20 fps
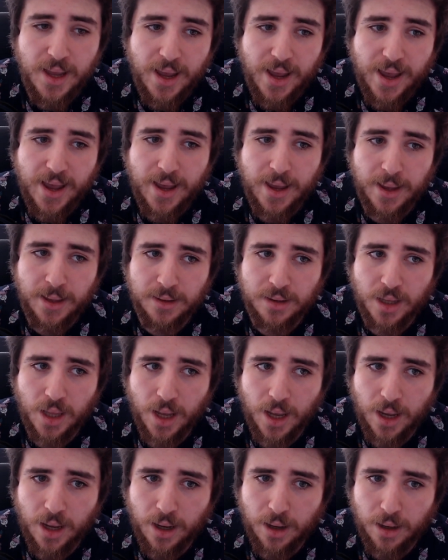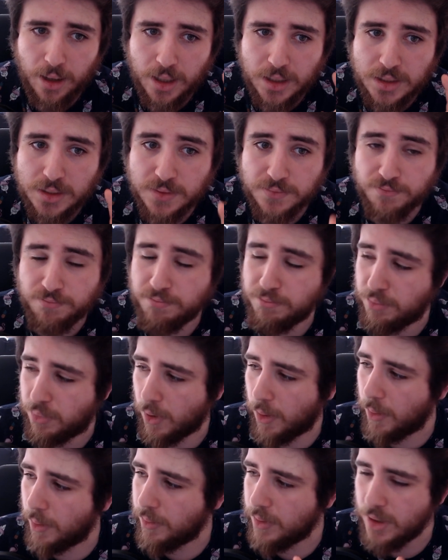and it's
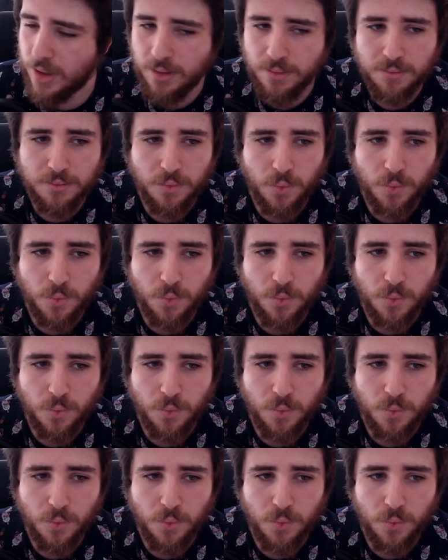probably